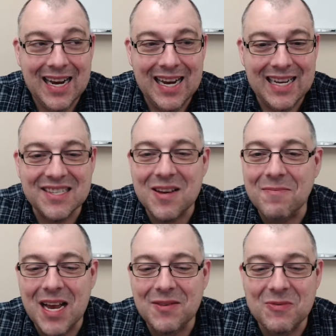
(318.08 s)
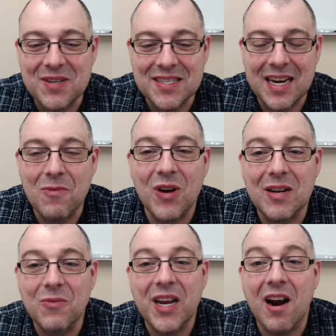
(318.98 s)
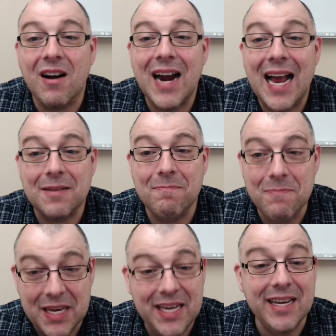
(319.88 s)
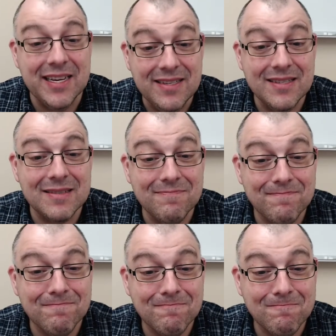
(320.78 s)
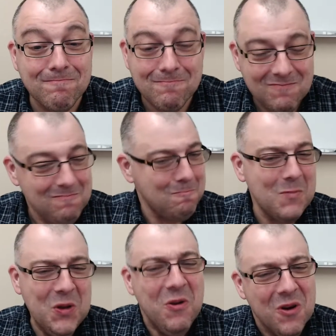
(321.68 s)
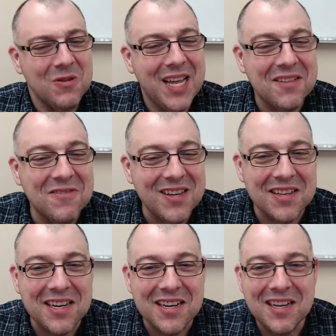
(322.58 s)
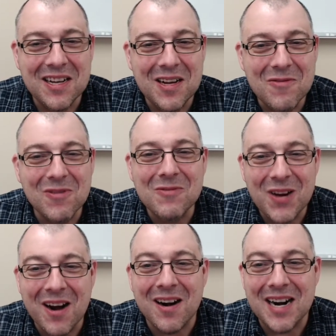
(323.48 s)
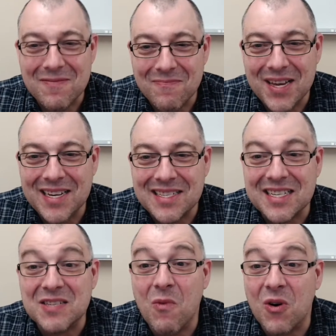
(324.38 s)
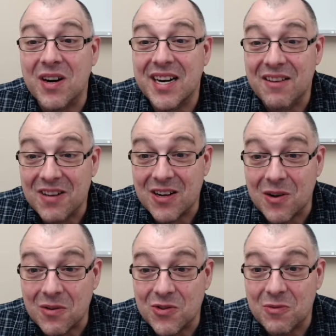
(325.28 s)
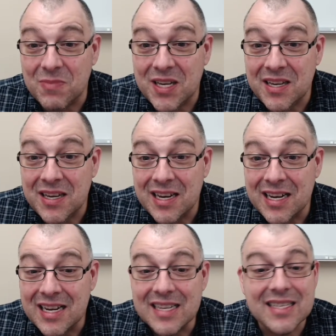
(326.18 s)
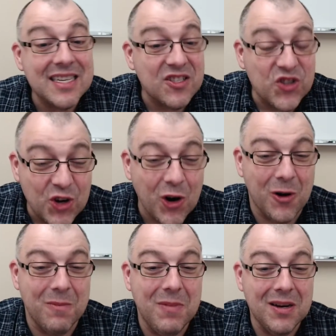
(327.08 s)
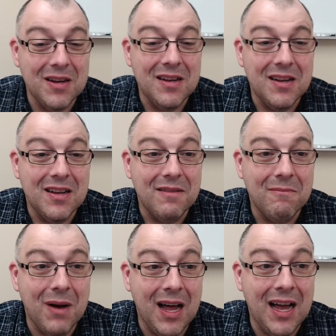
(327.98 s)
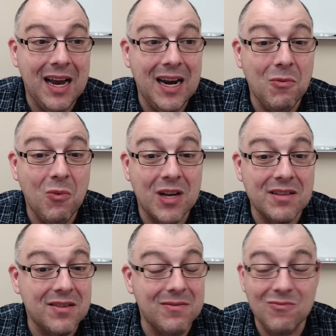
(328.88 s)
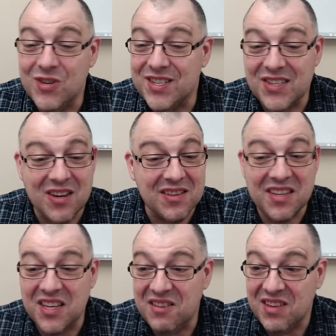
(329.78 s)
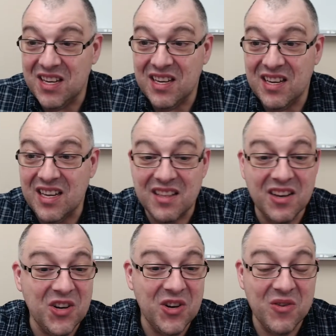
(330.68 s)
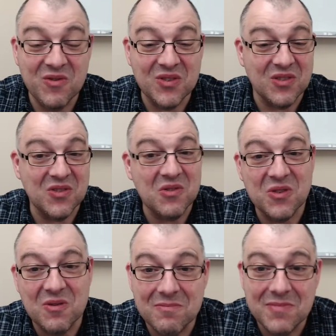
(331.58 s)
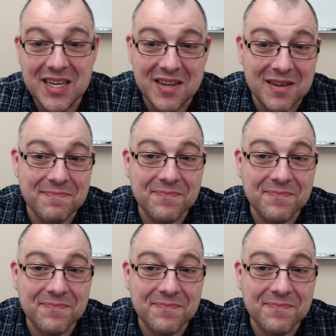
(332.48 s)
And sometimes we say when we are at peace. You know that feeling. When we are at peace, it's more difficult to be disturbed by what we see on TV, in the news, on social media.